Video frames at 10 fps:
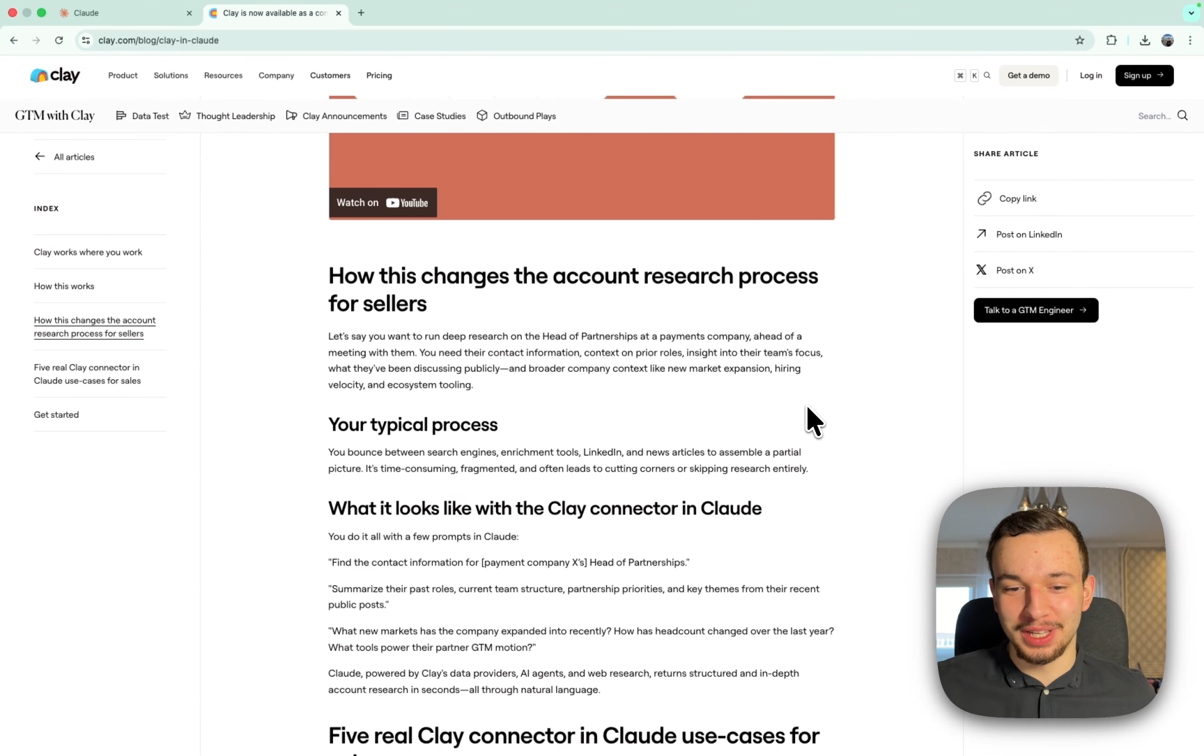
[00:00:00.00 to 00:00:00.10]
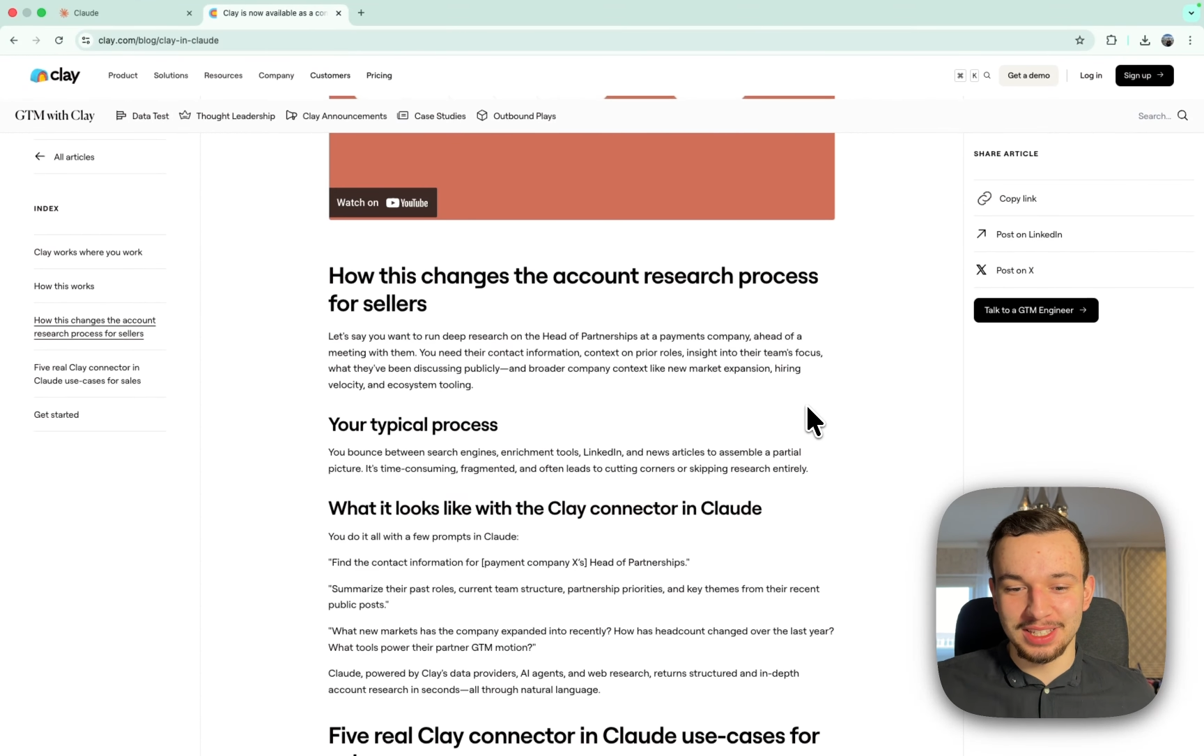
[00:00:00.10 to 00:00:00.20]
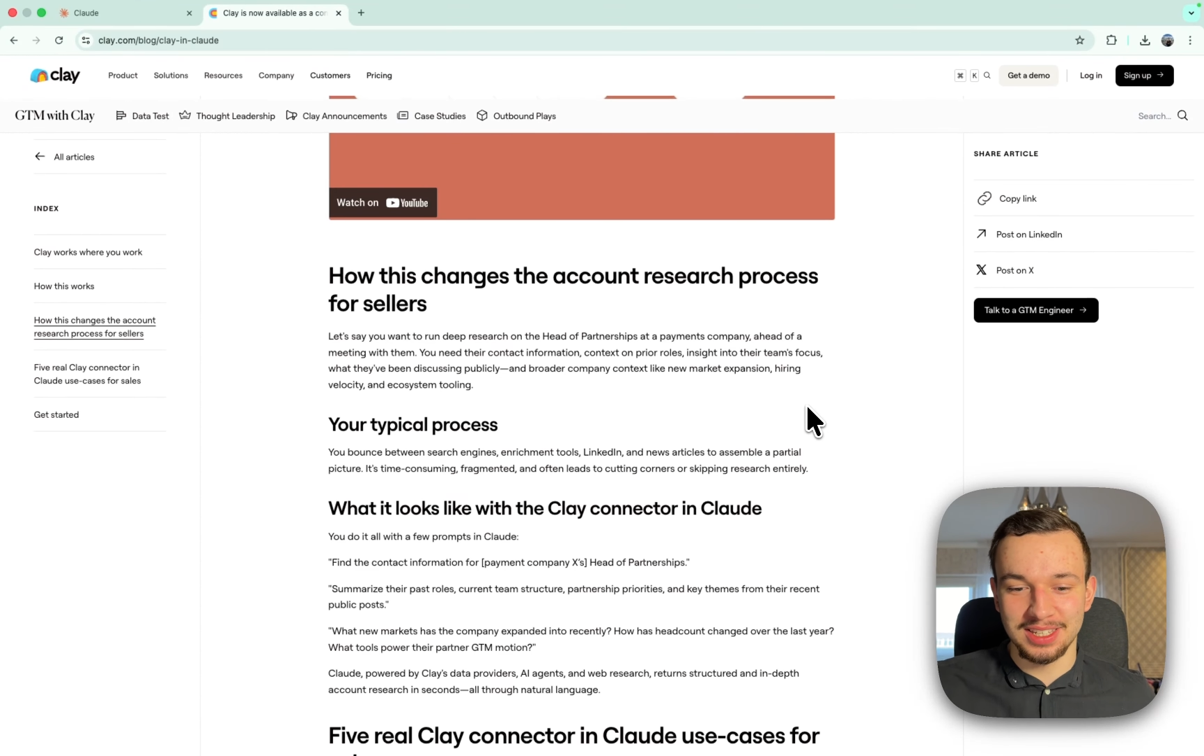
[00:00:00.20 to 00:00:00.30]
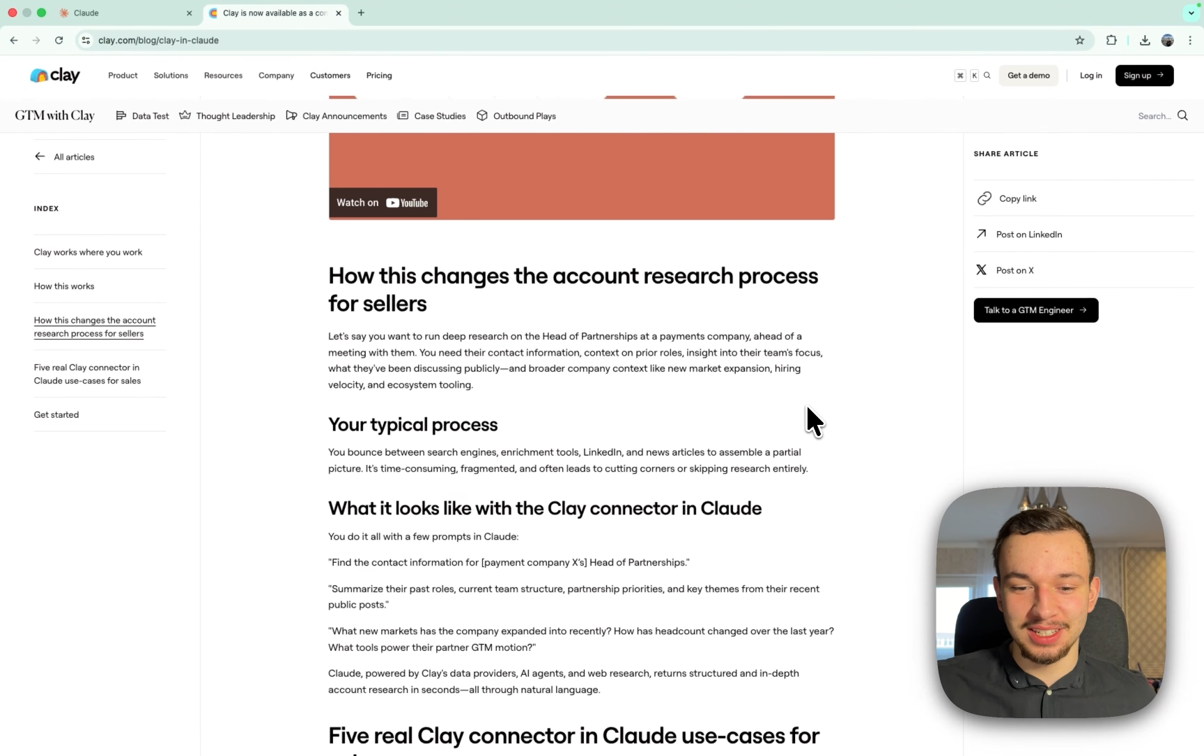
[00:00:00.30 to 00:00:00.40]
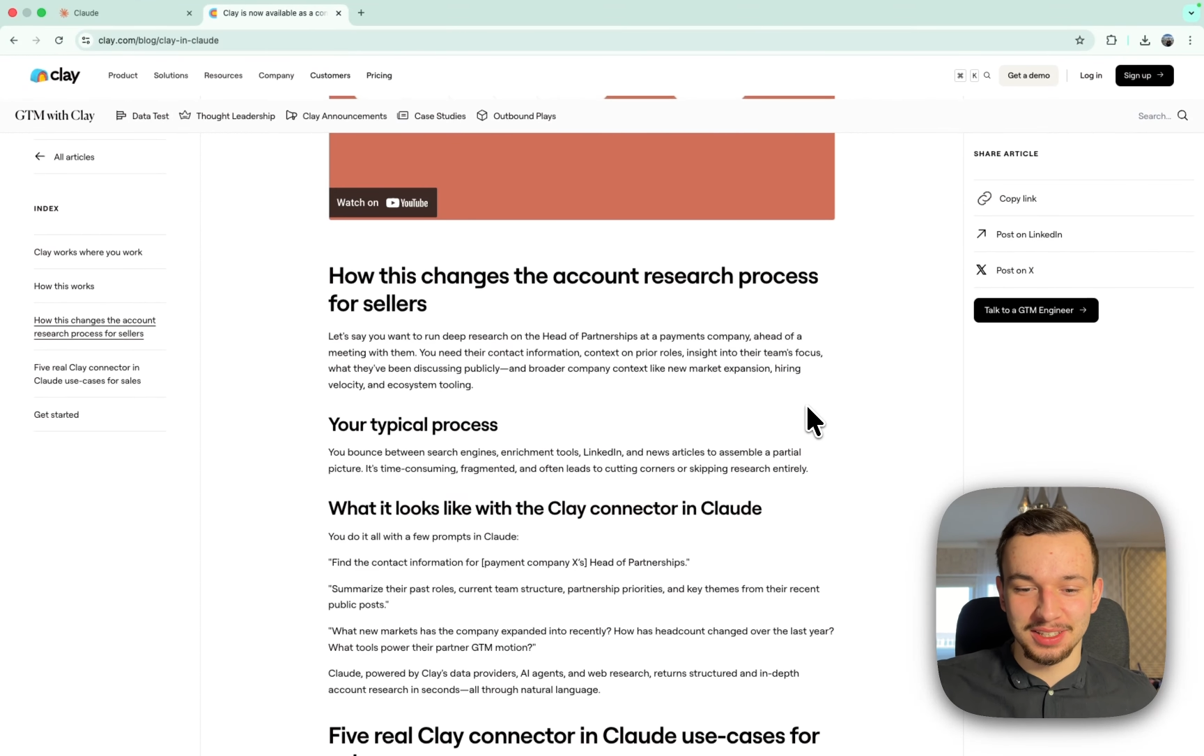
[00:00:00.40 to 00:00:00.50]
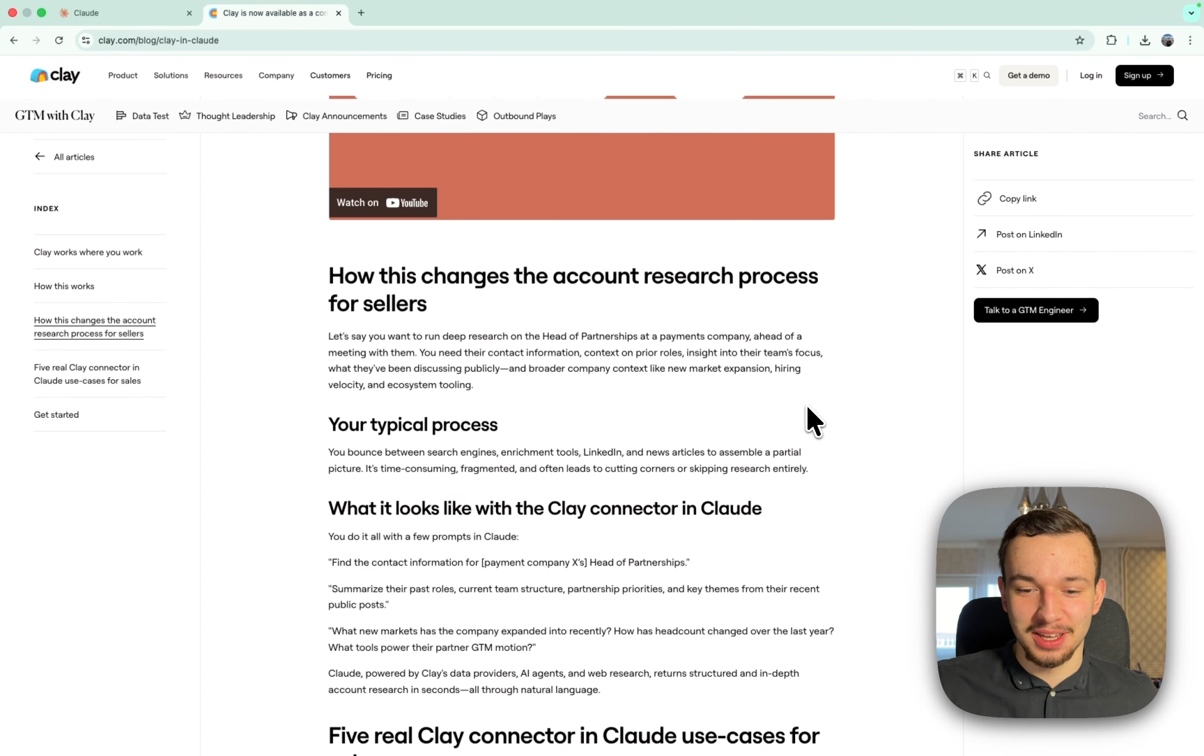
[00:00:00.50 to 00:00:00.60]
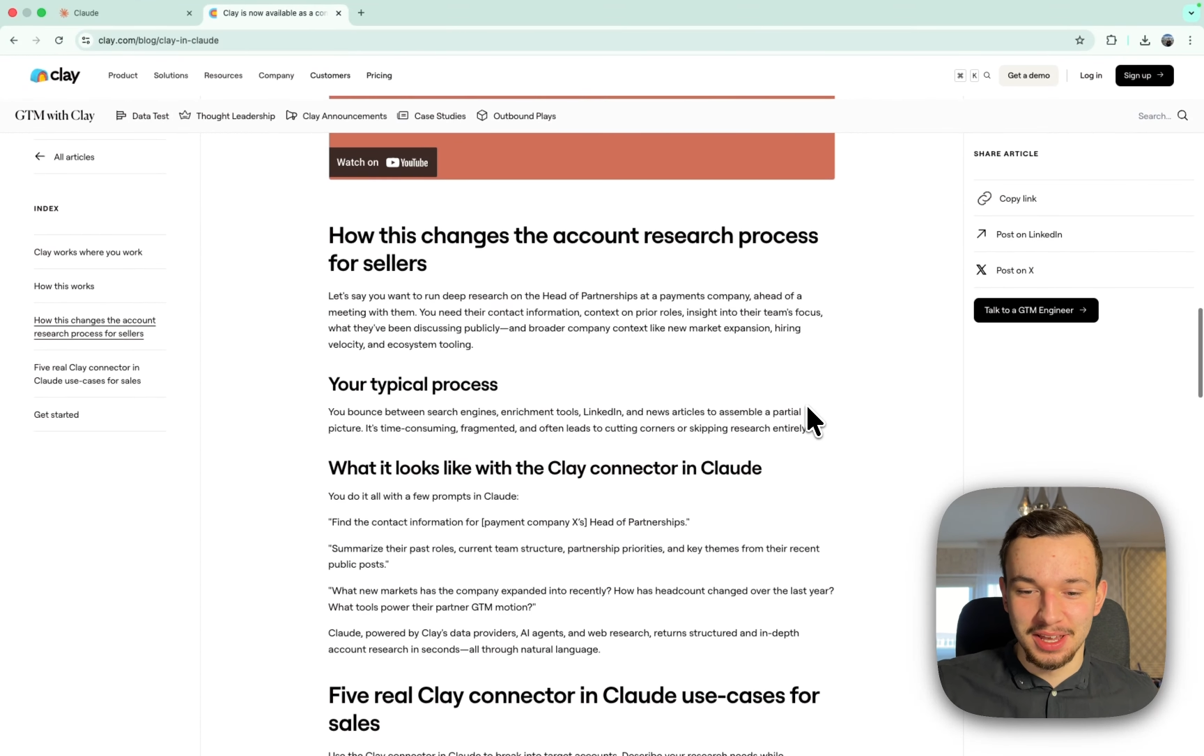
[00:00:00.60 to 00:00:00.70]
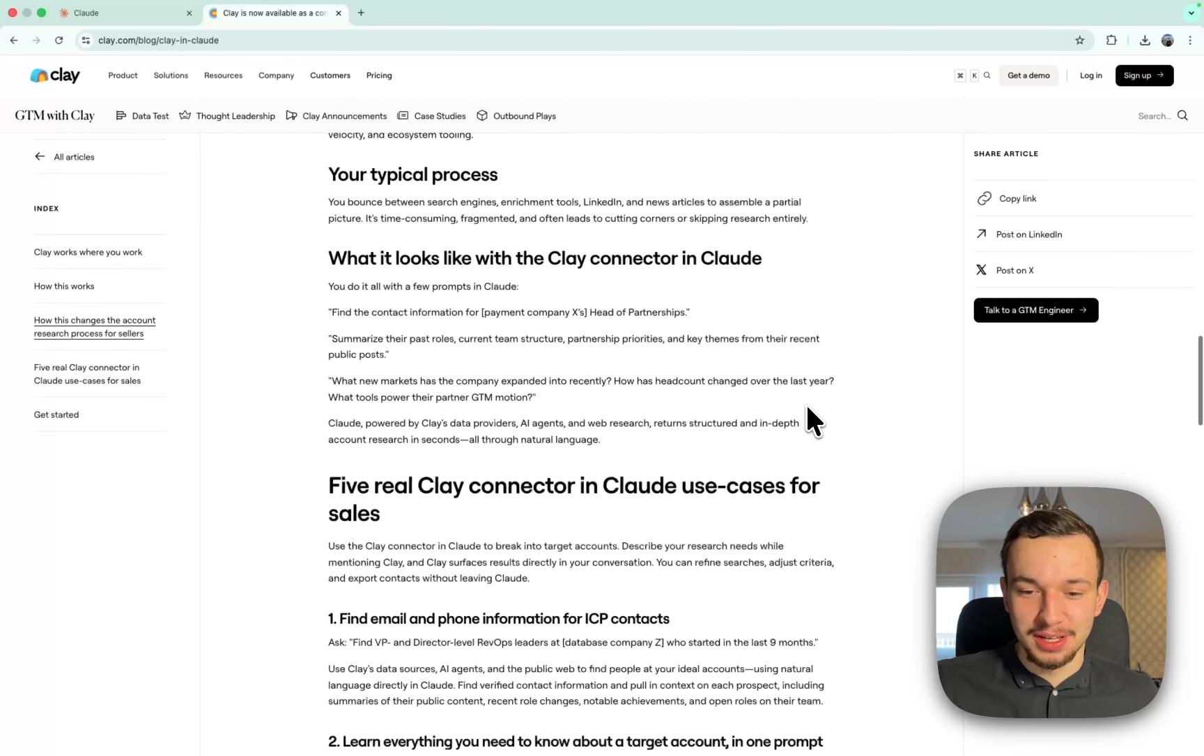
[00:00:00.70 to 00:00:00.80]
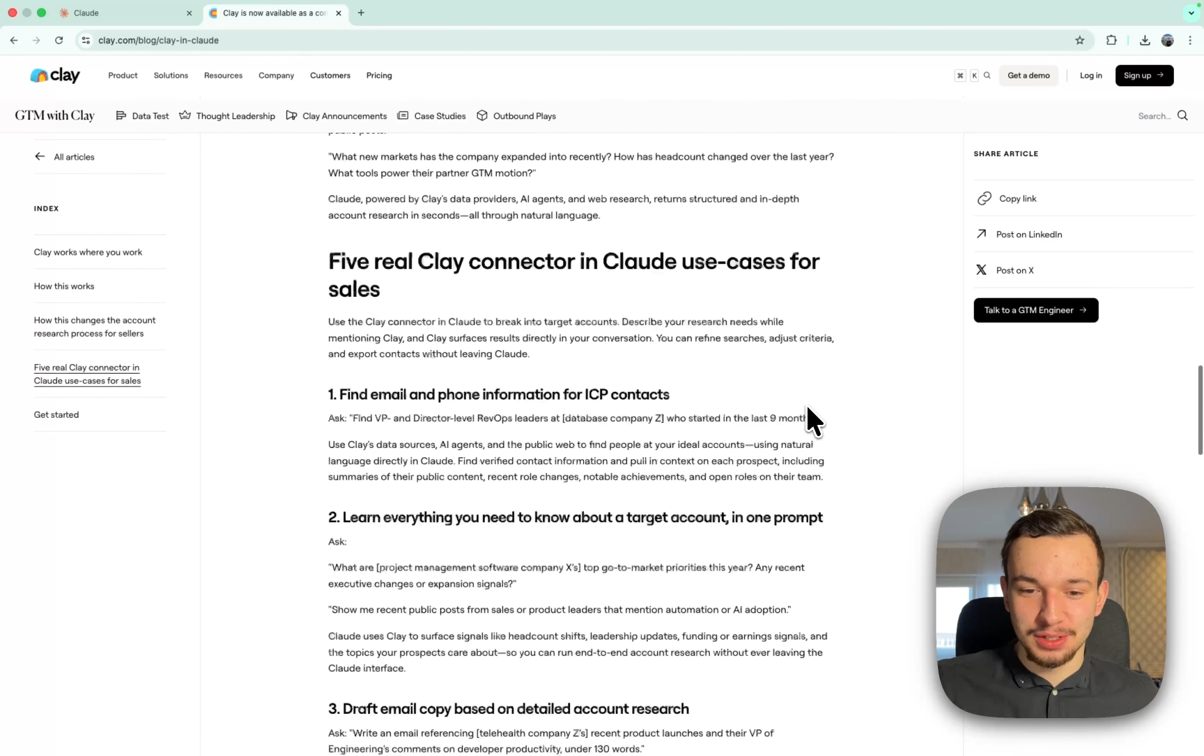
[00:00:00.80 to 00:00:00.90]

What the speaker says: That's it.